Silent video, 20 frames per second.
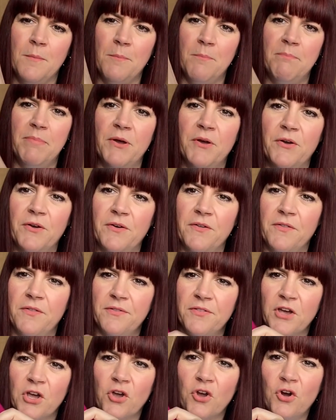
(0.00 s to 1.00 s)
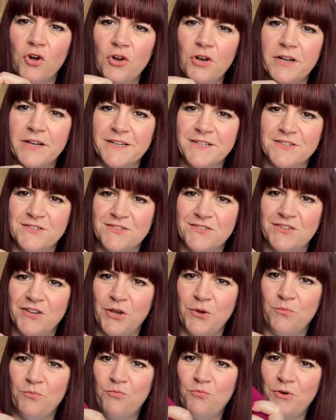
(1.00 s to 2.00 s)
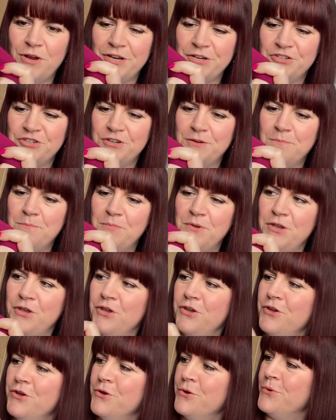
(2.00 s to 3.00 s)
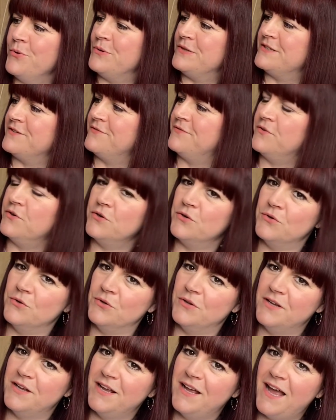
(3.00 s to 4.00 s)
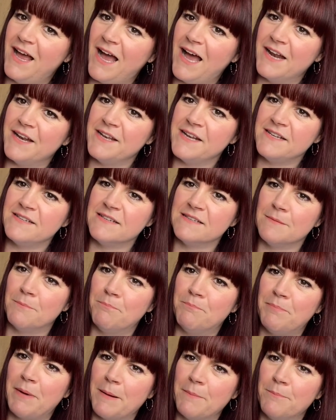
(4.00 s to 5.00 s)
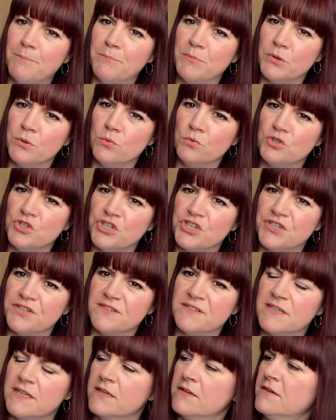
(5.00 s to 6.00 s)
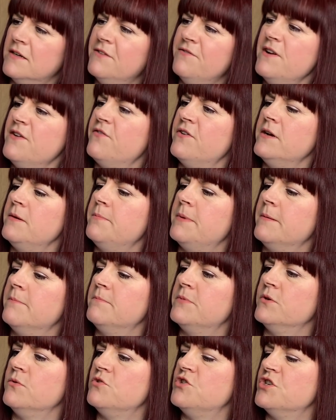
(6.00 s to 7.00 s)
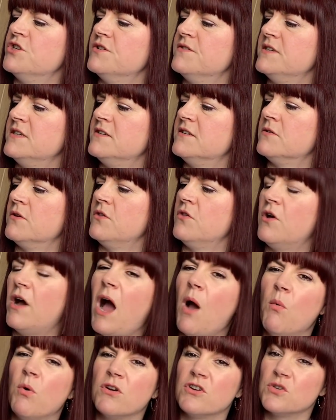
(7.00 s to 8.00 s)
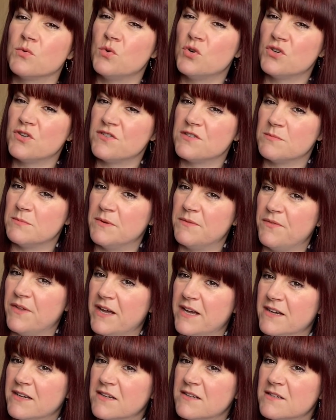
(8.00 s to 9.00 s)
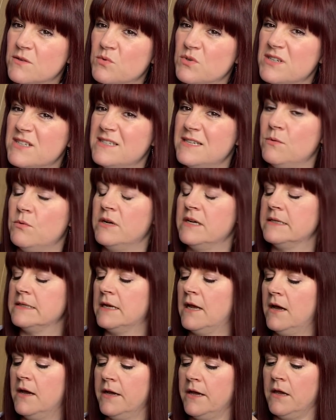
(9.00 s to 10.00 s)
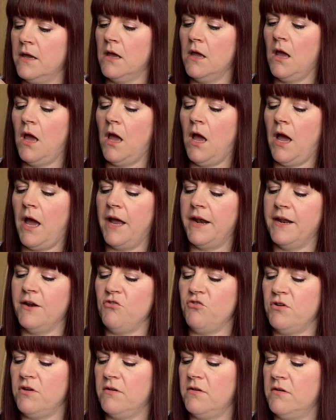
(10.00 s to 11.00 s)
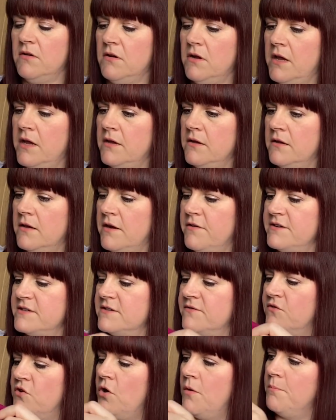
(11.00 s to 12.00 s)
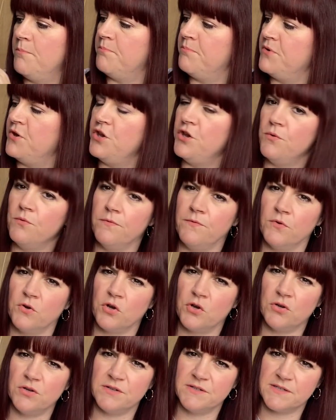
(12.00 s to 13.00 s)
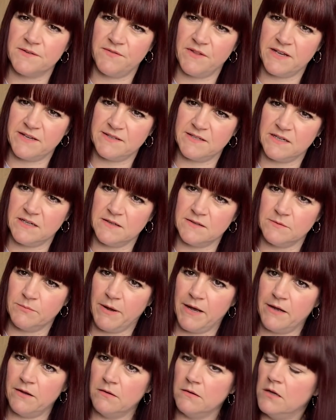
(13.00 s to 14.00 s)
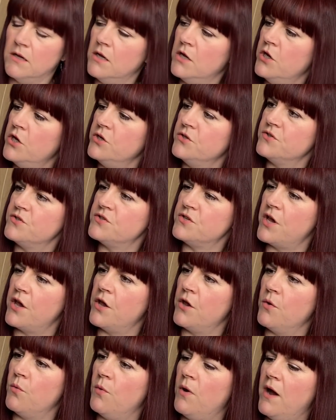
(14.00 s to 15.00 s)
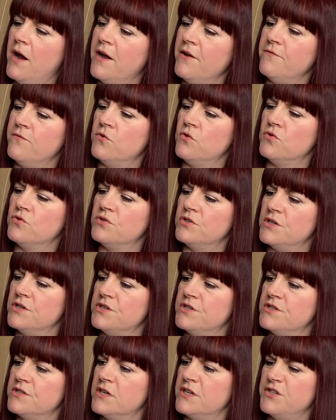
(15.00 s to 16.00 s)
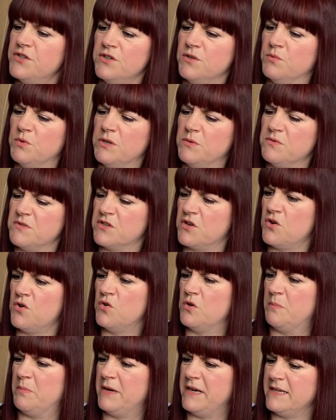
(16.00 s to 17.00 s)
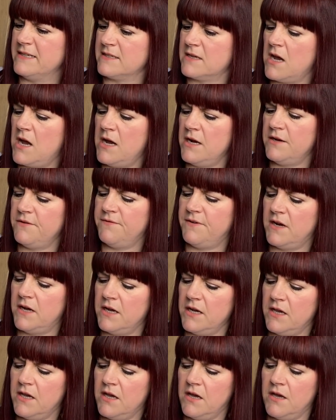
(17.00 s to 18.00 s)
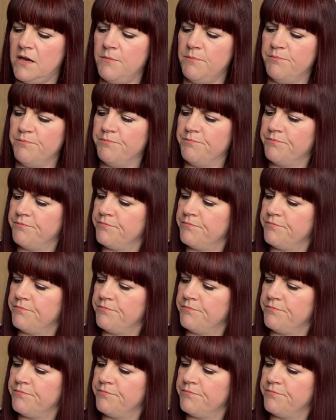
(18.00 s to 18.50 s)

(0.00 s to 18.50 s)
But the colour is so rich and beautiful. And this is a bamboo jersey. And I've never had a bamboo jersey, so I thought I want to order some of that because I want to see what it's like. And Andrea and Keris have got beautiful colours of this in as well. So I've ordered, I don't know what it was called, but it's kind of like an